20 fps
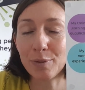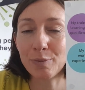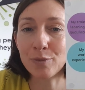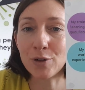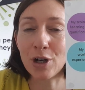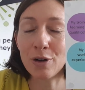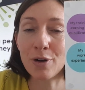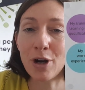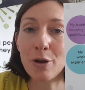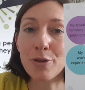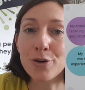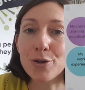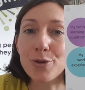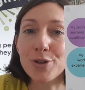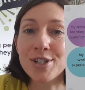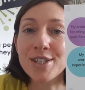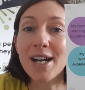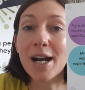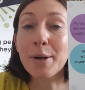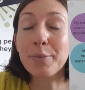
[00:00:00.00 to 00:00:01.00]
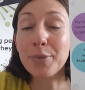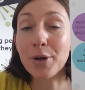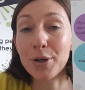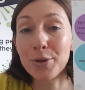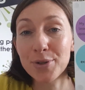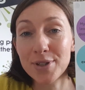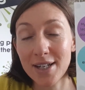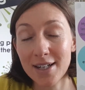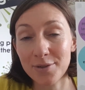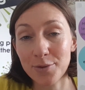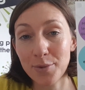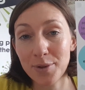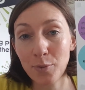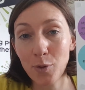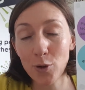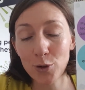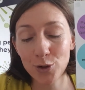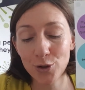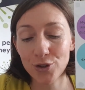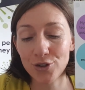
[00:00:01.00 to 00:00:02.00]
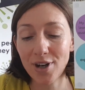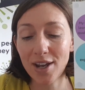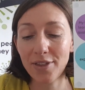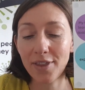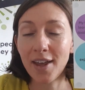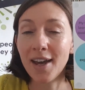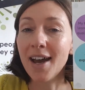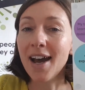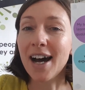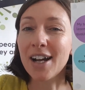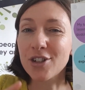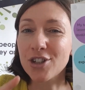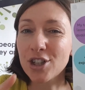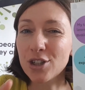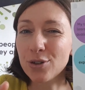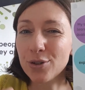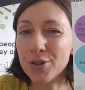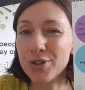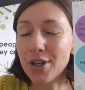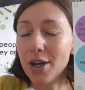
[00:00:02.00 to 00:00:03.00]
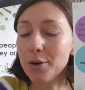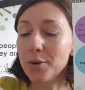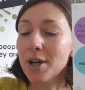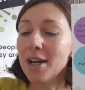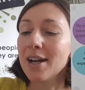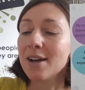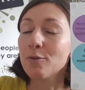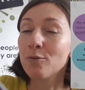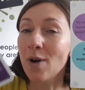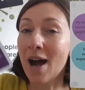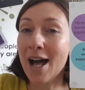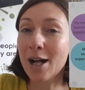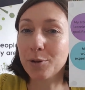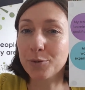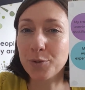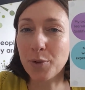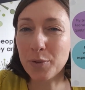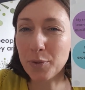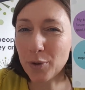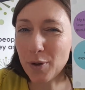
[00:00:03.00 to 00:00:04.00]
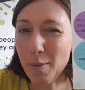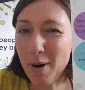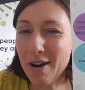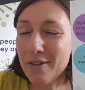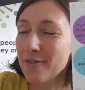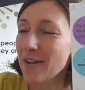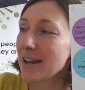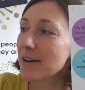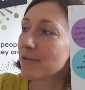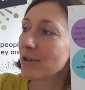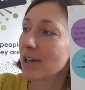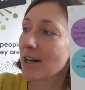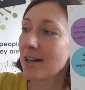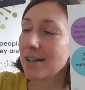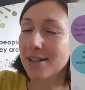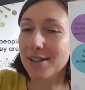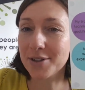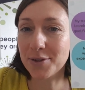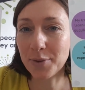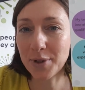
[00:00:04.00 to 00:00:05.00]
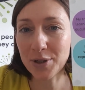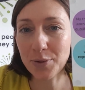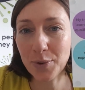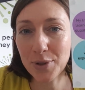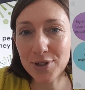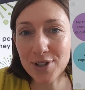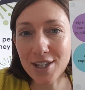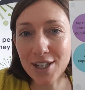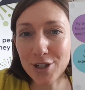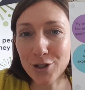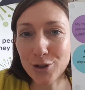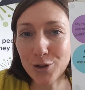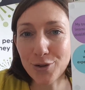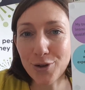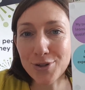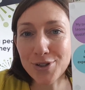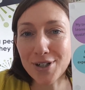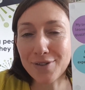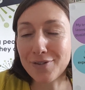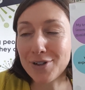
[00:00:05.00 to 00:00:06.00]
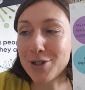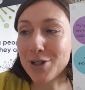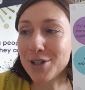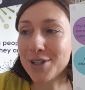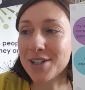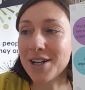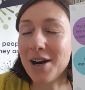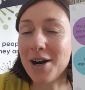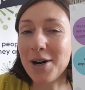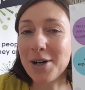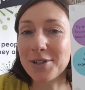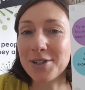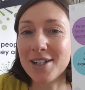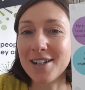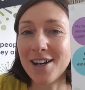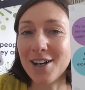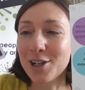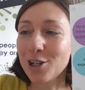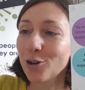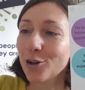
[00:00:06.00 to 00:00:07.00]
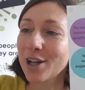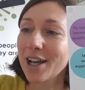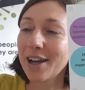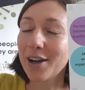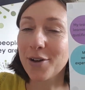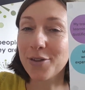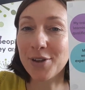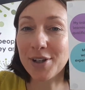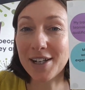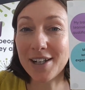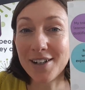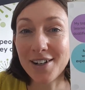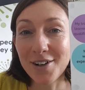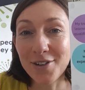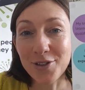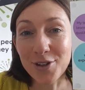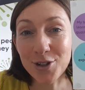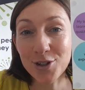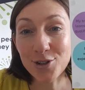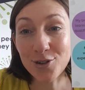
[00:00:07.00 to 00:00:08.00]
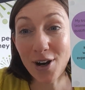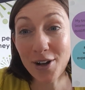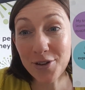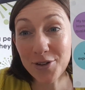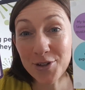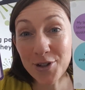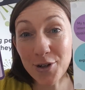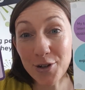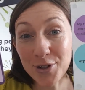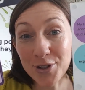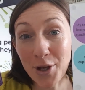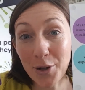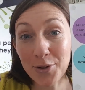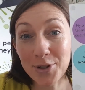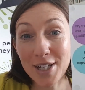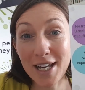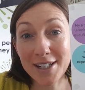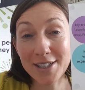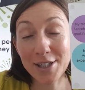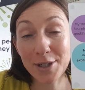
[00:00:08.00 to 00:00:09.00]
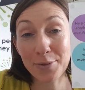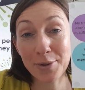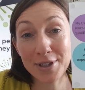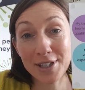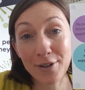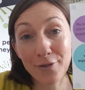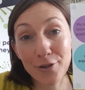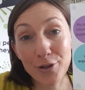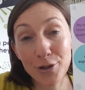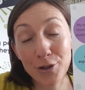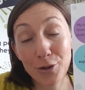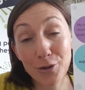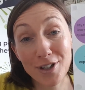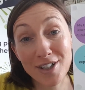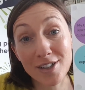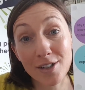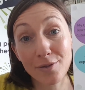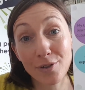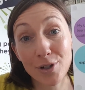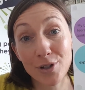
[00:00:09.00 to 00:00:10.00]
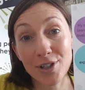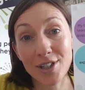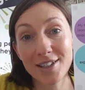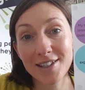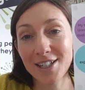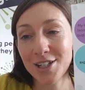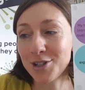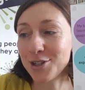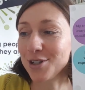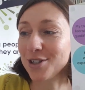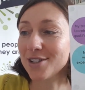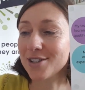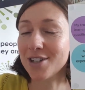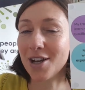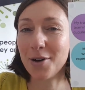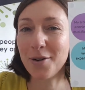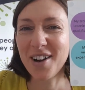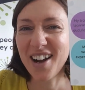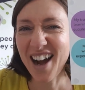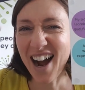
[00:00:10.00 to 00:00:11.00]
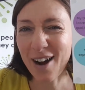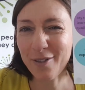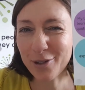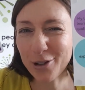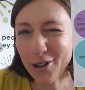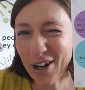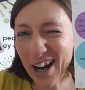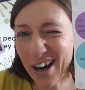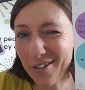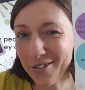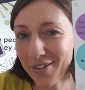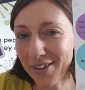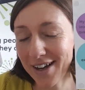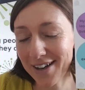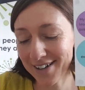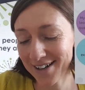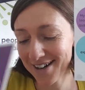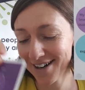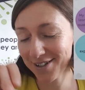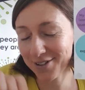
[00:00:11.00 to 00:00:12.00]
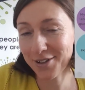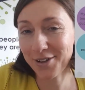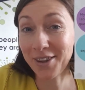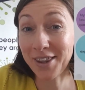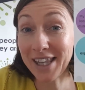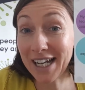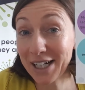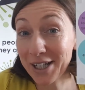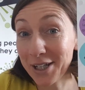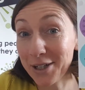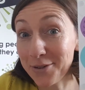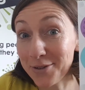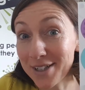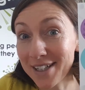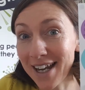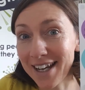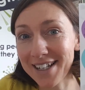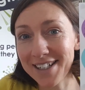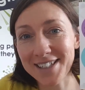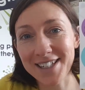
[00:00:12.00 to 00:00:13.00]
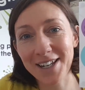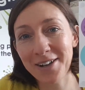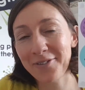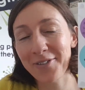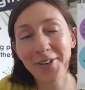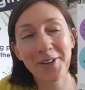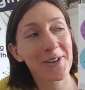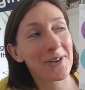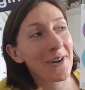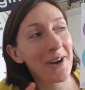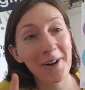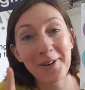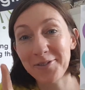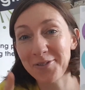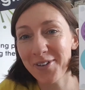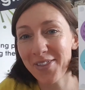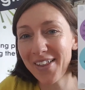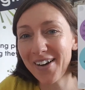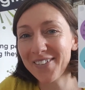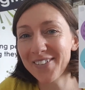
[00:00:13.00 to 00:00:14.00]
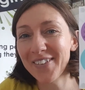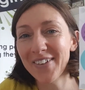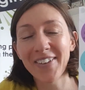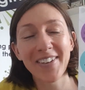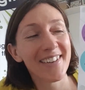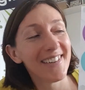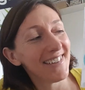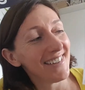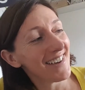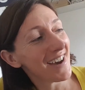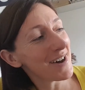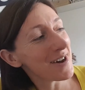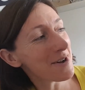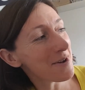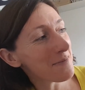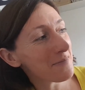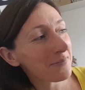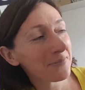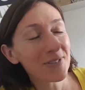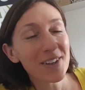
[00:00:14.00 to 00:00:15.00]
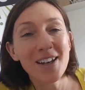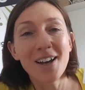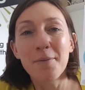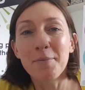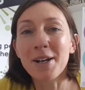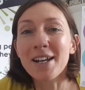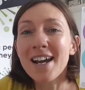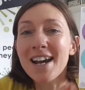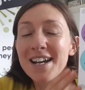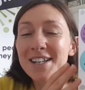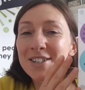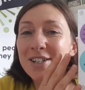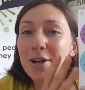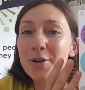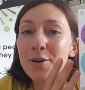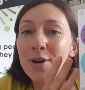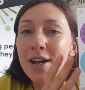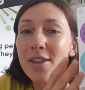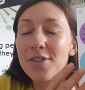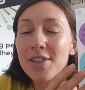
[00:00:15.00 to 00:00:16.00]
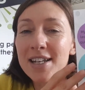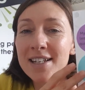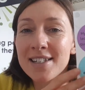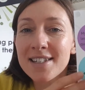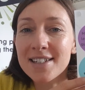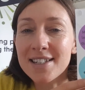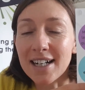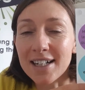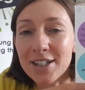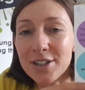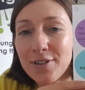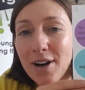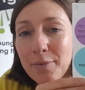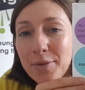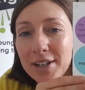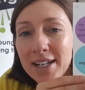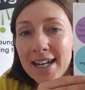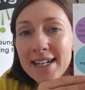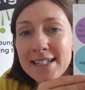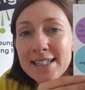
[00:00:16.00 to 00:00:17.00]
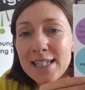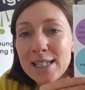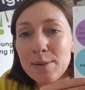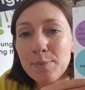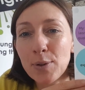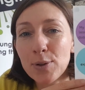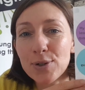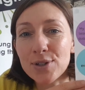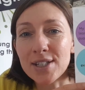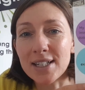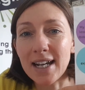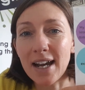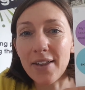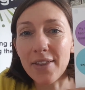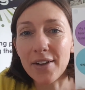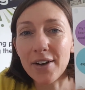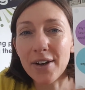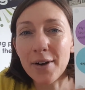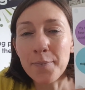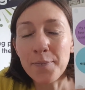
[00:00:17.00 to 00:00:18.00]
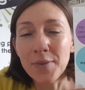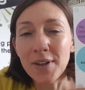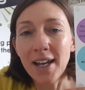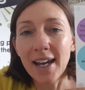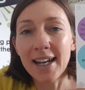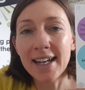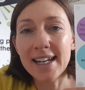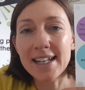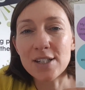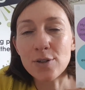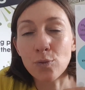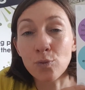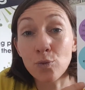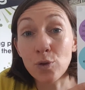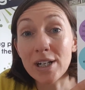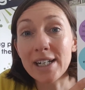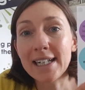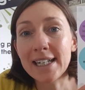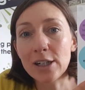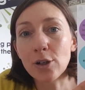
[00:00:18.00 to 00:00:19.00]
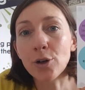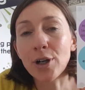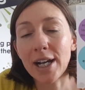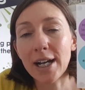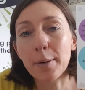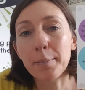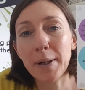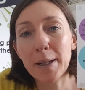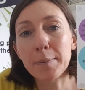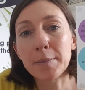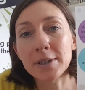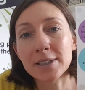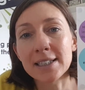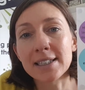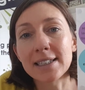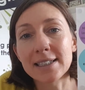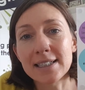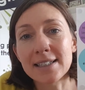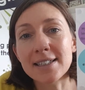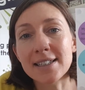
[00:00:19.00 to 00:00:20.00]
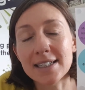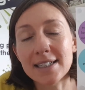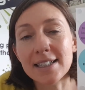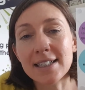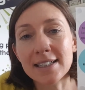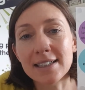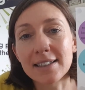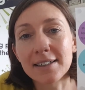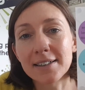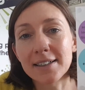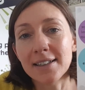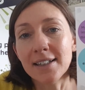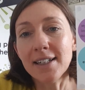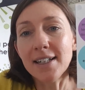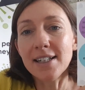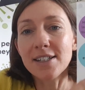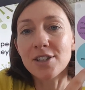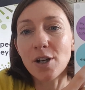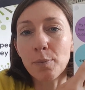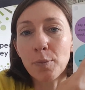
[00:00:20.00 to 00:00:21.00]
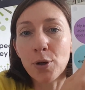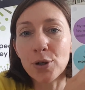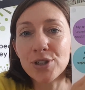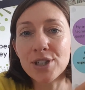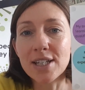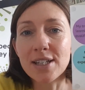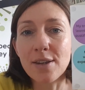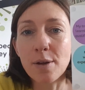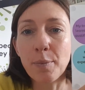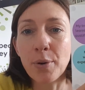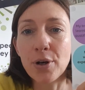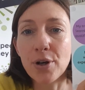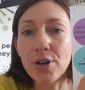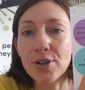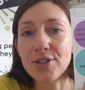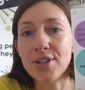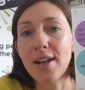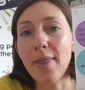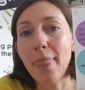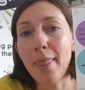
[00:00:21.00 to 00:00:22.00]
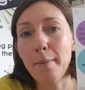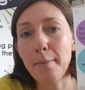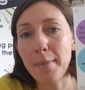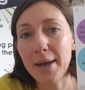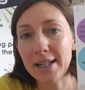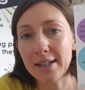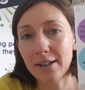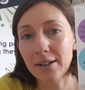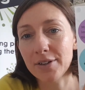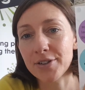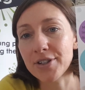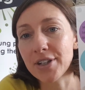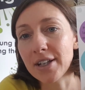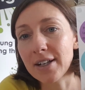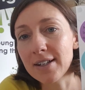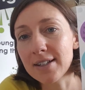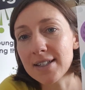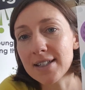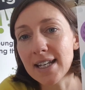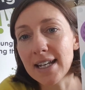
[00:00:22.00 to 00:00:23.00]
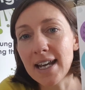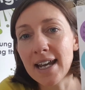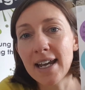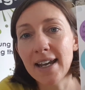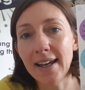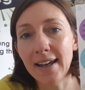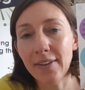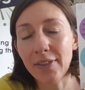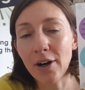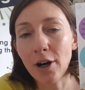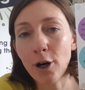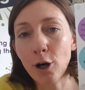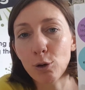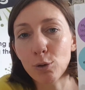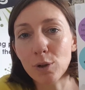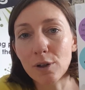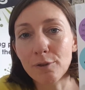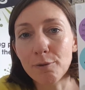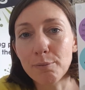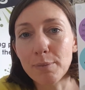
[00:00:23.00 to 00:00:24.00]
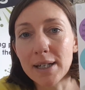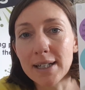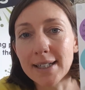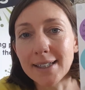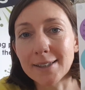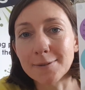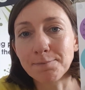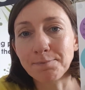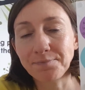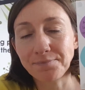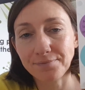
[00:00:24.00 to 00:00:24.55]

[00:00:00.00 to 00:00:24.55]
going through the design process with Watch Your Strength. And she also helped with one of my favourite cards, which was the neurodiverse card, and looking at the strengths that are associated with different neurodiverse conditions. So have a look out for that card, and thank you to Katie for your help with that one. But yeah, so this diagram that Katie's put together is really looking at people holistically. So putting the person in the middle, so you can see here the whole of me.